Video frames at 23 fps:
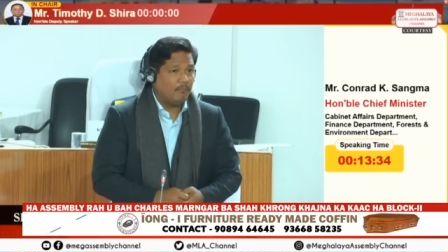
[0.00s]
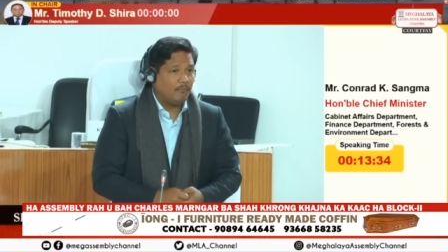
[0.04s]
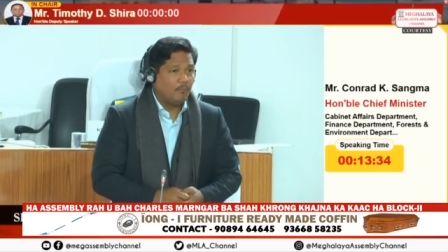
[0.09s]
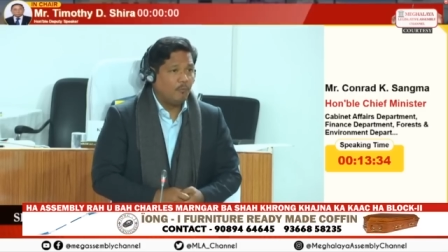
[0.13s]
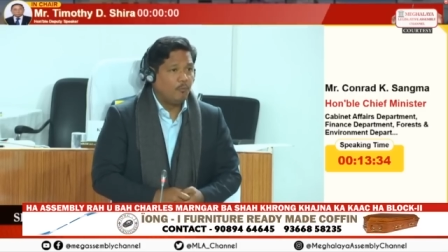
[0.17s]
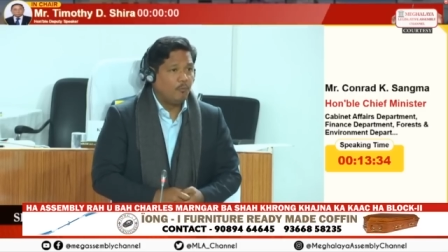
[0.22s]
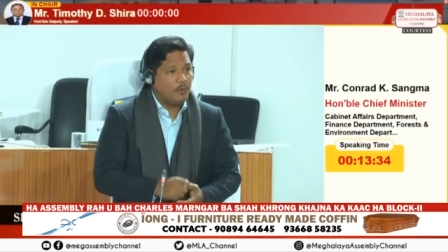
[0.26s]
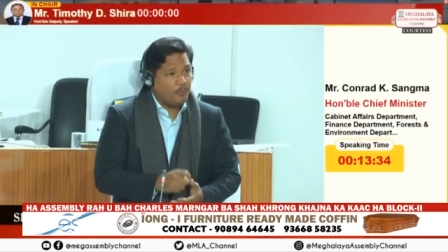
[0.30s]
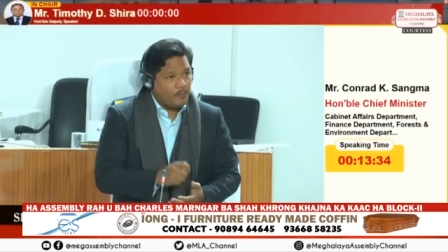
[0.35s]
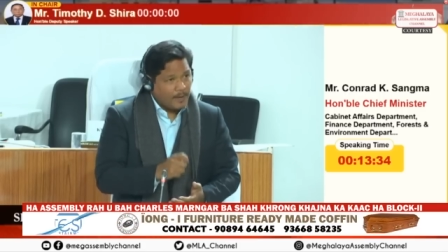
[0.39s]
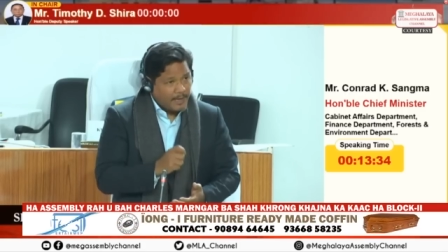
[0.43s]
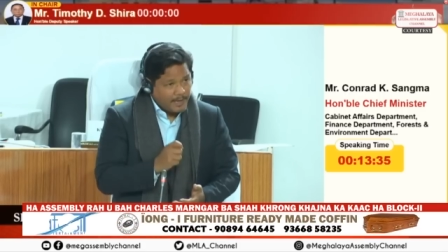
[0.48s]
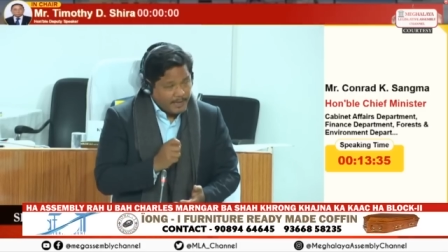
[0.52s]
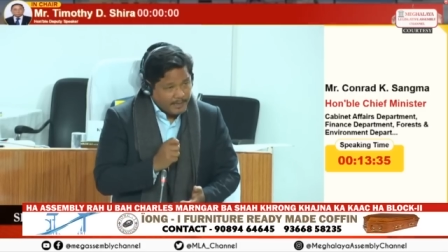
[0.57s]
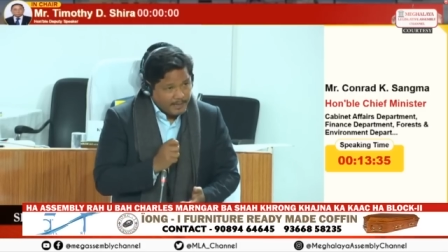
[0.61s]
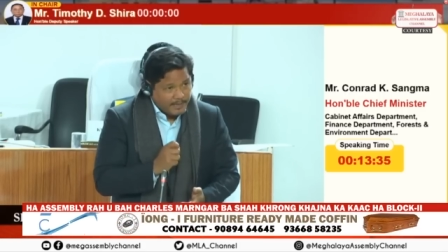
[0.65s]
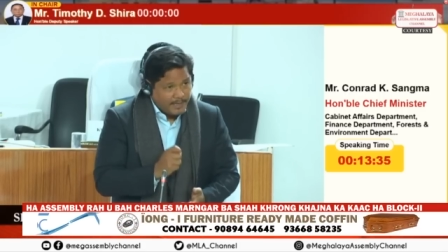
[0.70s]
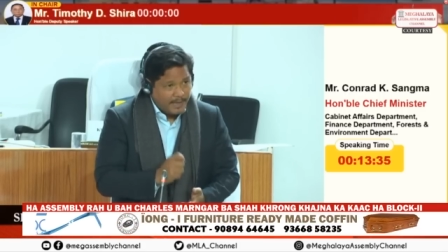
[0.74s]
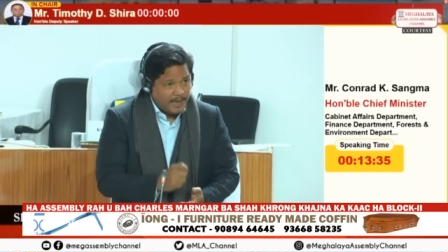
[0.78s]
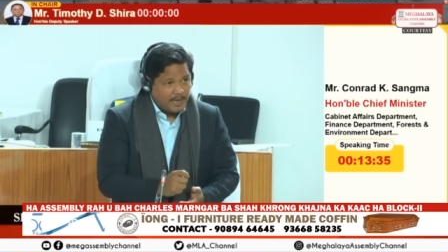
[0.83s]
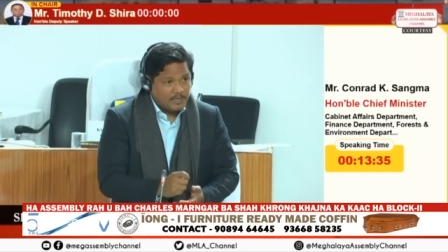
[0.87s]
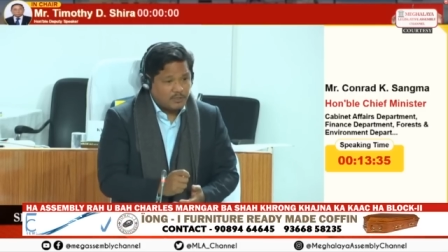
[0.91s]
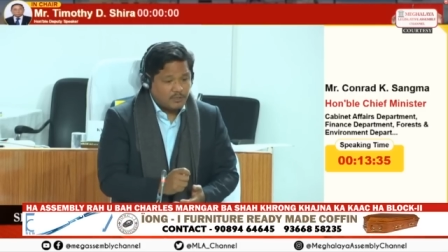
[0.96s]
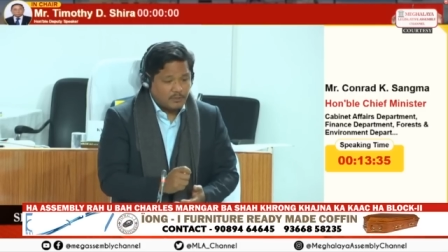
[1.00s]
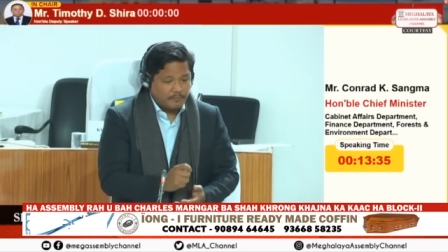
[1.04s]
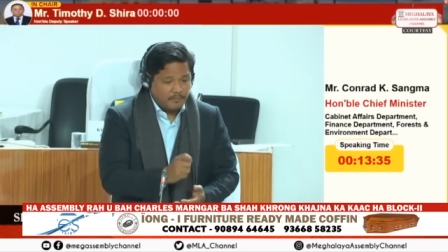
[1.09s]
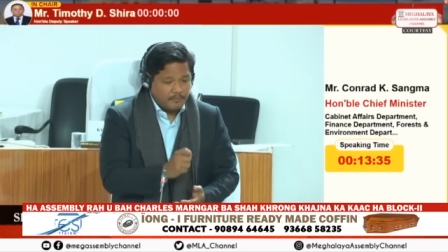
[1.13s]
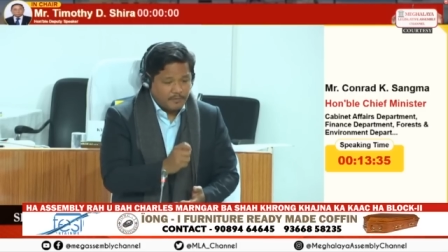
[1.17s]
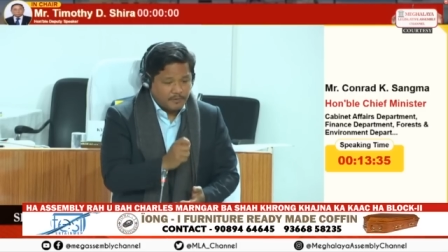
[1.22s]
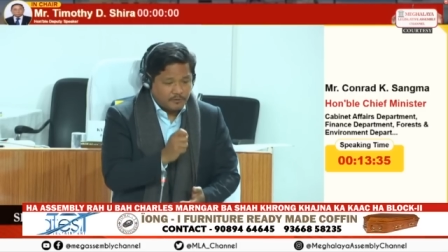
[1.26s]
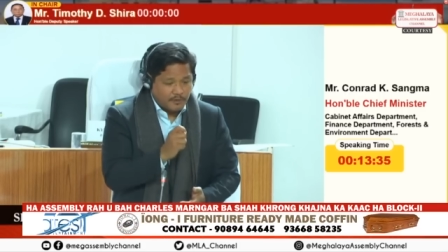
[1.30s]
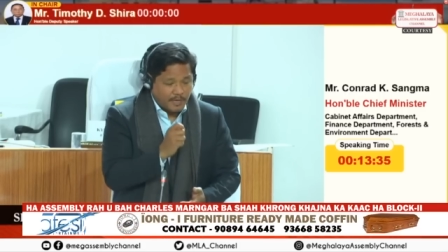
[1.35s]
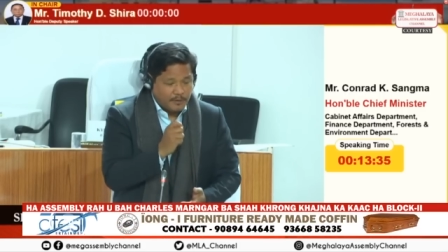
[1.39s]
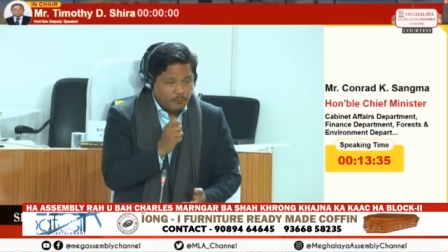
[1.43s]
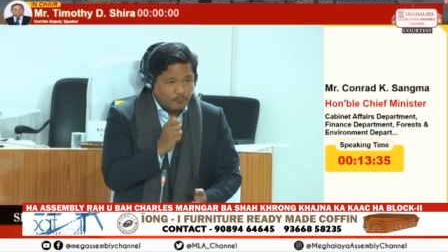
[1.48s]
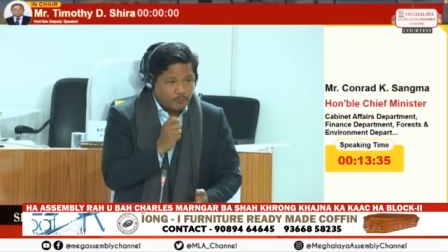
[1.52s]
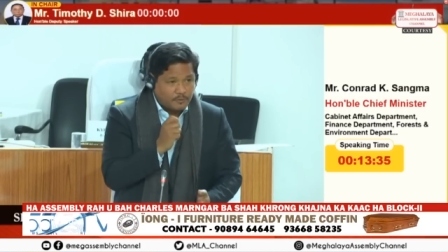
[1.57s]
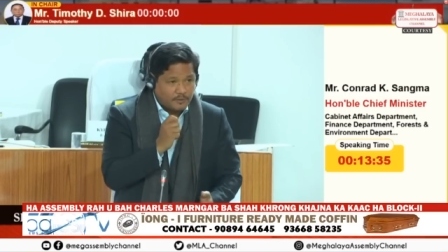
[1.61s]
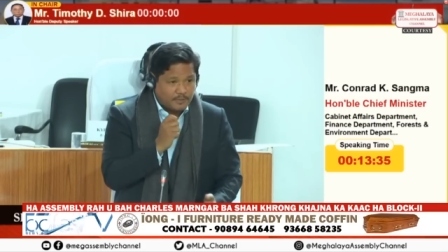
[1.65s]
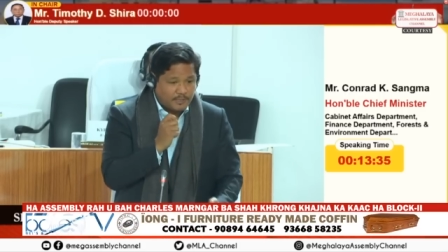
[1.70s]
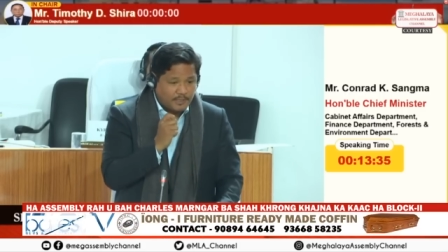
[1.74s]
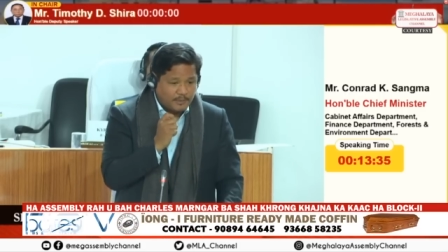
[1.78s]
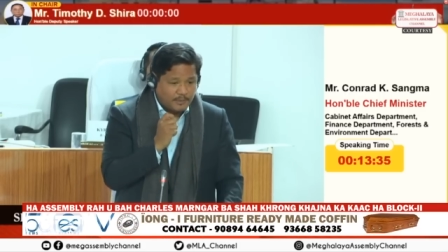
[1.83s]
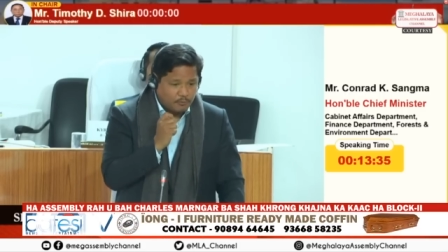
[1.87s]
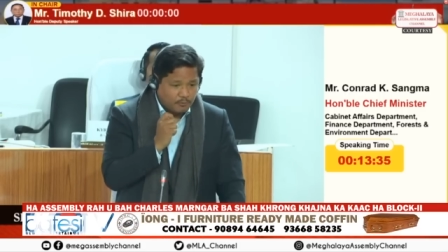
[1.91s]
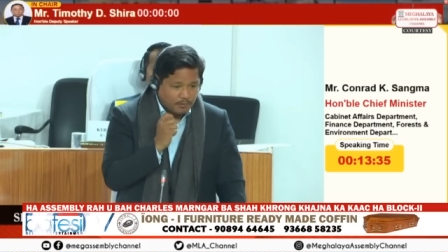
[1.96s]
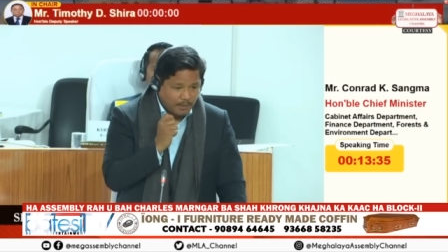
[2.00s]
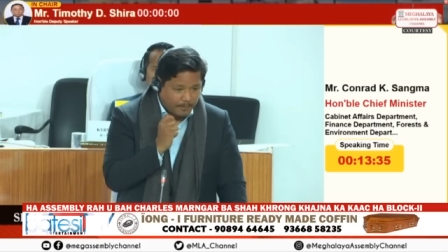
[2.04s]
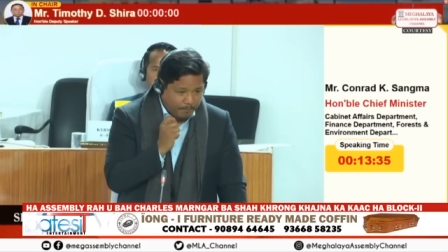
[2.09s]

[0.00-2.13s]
We will engage, and we will try to see to the